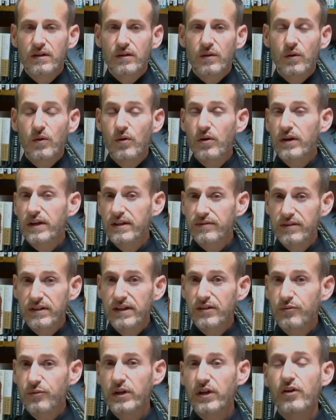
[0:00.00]
or even
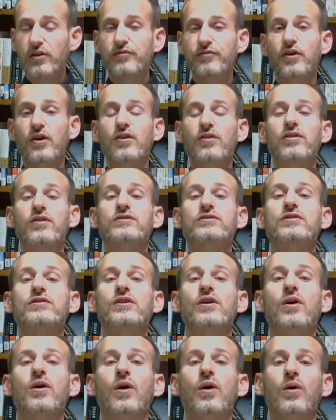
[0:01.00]
if we go further to
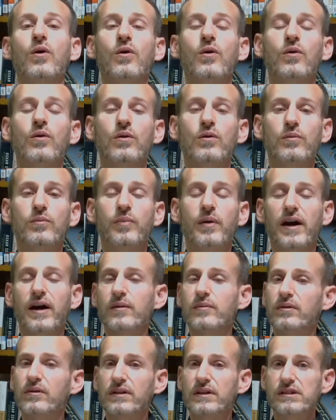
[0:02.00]
the whole
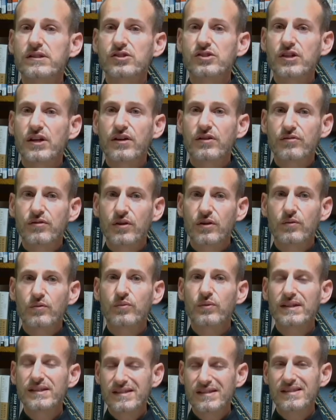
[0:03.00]
Bible in general,
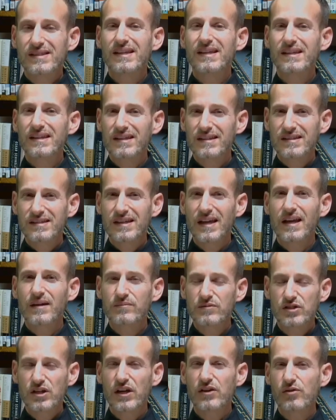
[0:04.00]
we see the
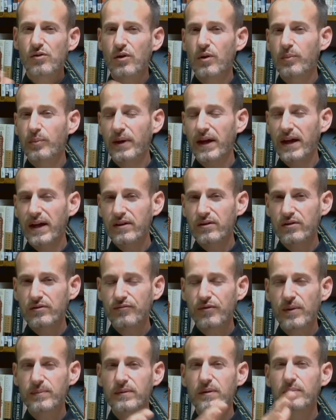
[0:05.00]
same general pattern
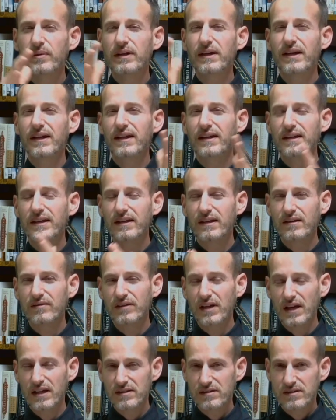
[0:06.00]
from the beginning of
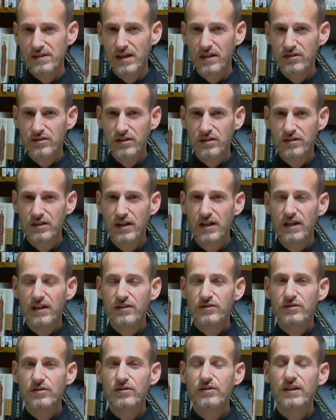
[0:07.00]
that section
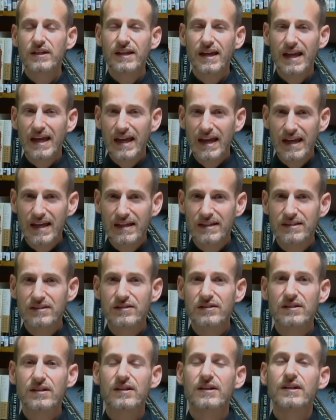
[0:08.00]
to the
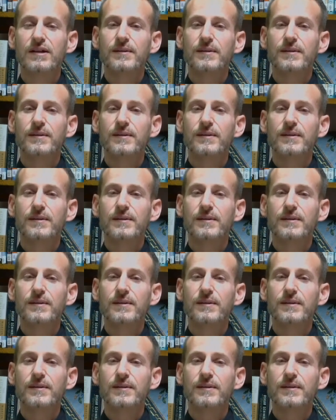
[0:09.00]
end.